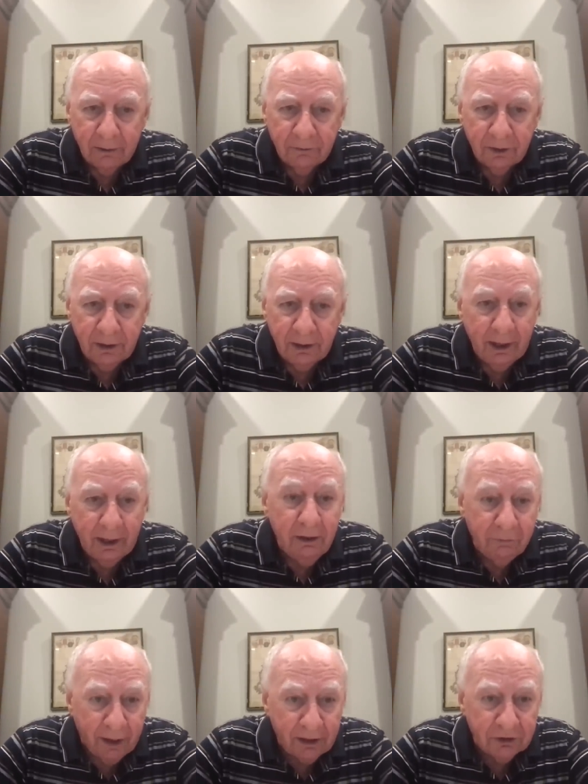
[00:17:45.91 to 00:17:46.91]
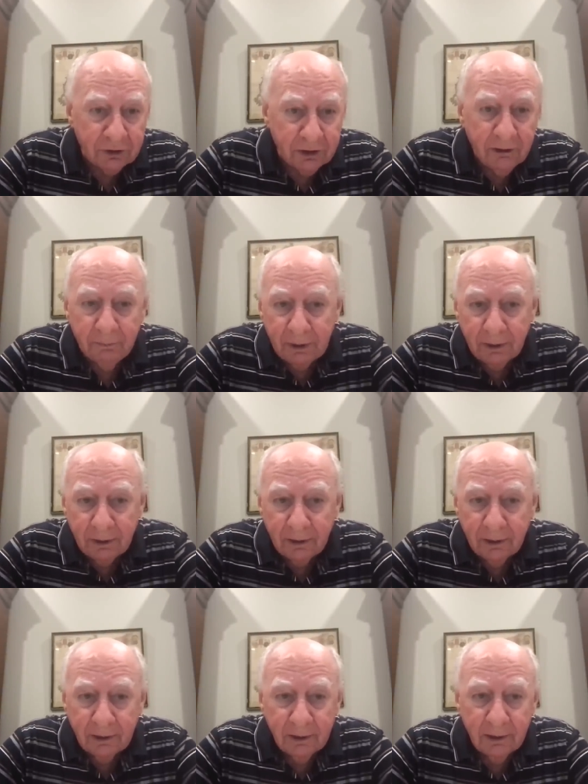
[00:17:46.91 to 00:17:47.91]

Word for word: the any vaccine, be it a,